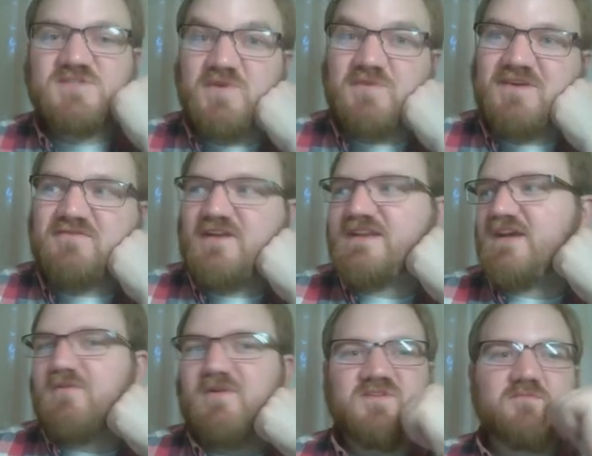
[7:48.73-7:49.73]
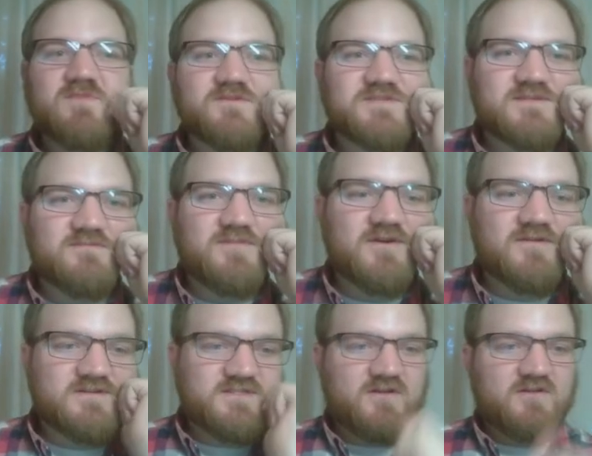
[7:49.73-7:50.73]
so we may find out we have to build some
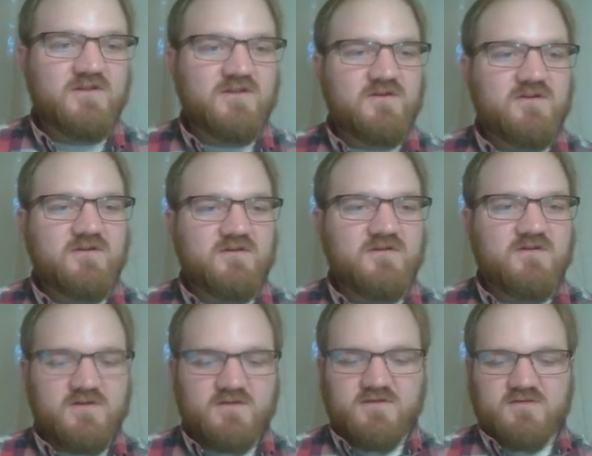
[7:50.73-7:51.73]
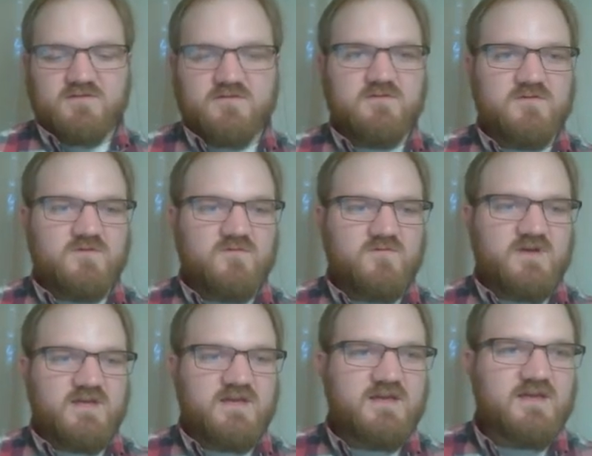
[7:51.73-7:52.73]
parts along the
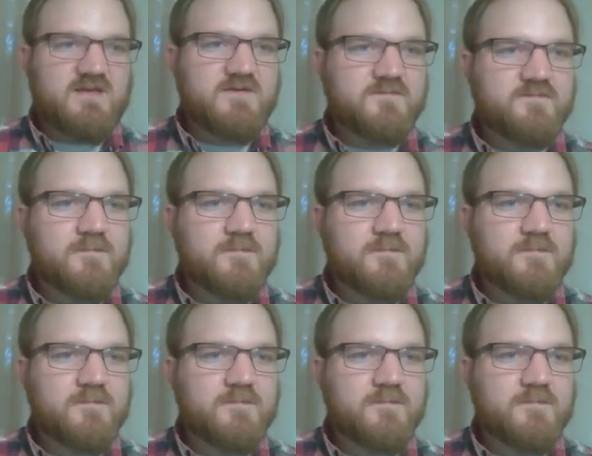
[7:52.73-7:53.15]
way.